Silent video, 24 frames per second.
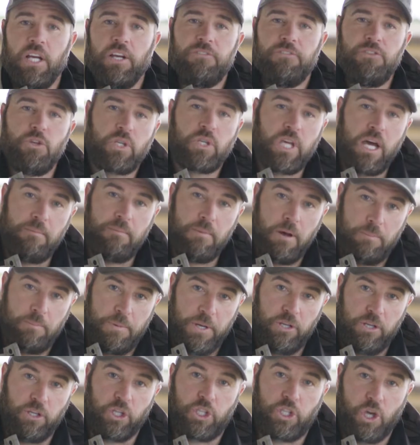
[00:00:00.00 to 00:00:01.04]
You come up
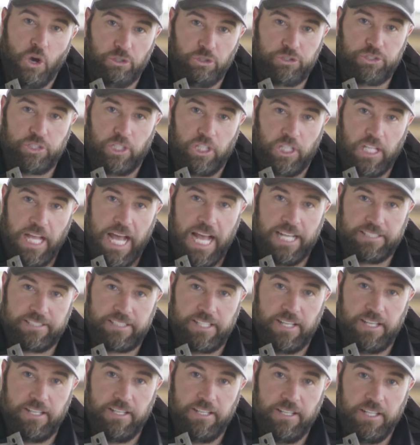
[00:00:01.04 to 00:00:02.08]
here to coastal
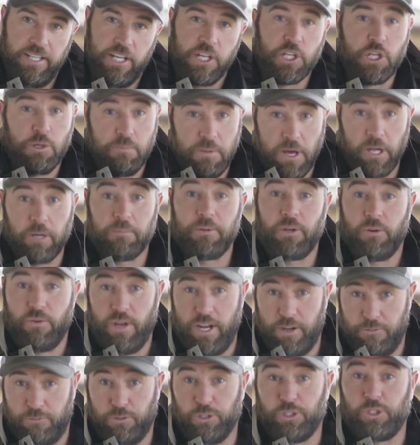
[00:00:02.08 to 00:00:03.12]
Alaska, you better be
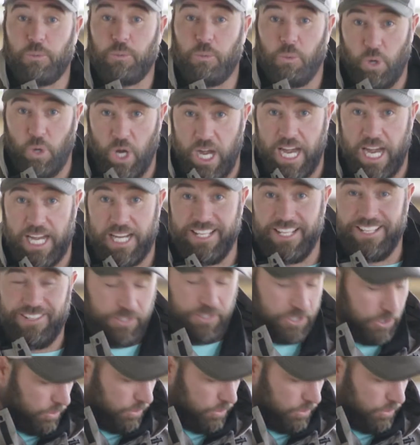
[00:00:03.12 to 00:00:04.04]
ready for some rain, which